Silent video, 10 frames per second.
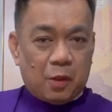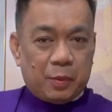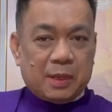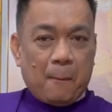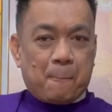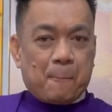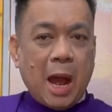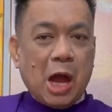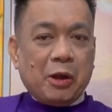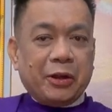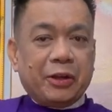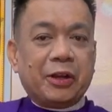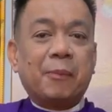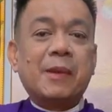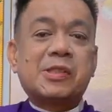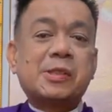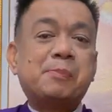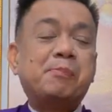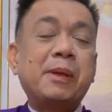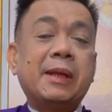With the power of His
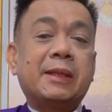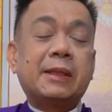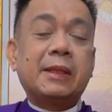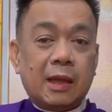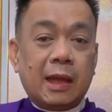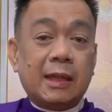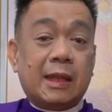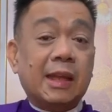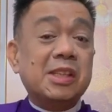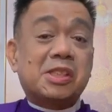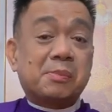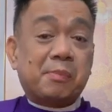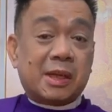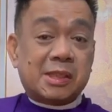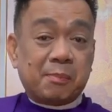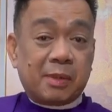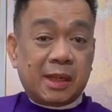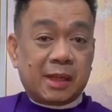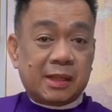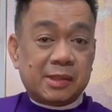Spirit and His
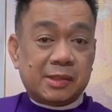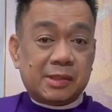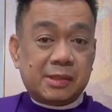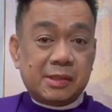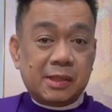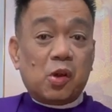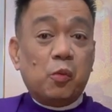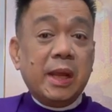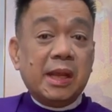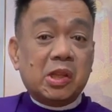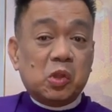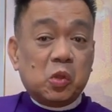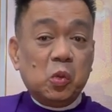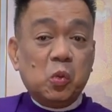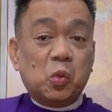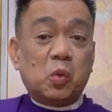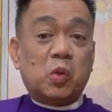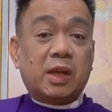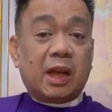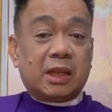perseverance, we too
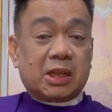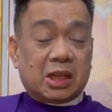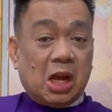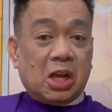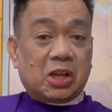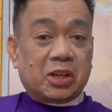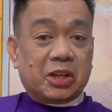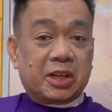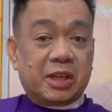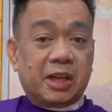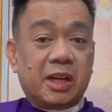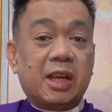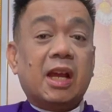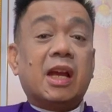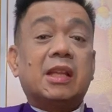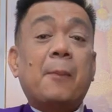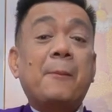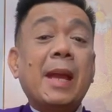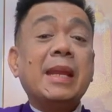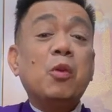can conquer the
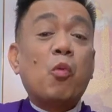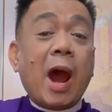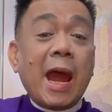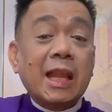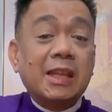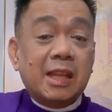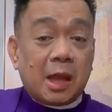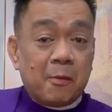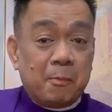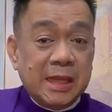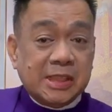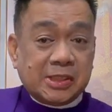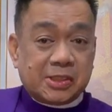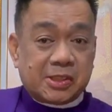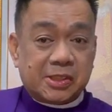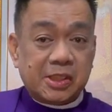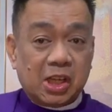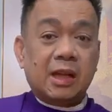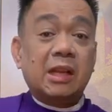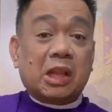many wild beasts
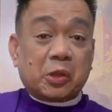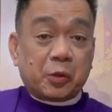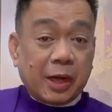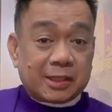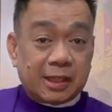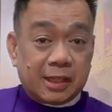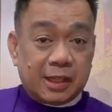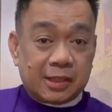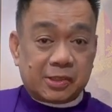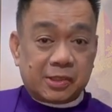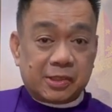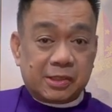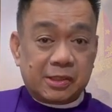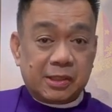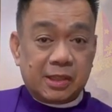that threaten us.